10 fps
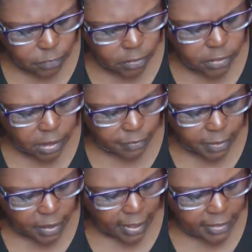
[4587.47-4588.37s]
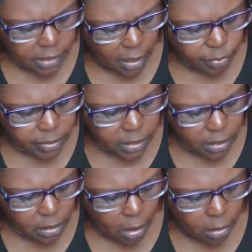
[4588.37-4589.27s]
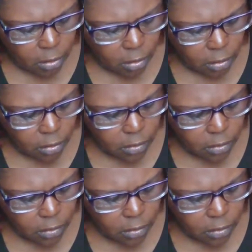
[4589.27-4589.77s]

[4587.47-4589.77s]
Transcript: Except the last time we did a call,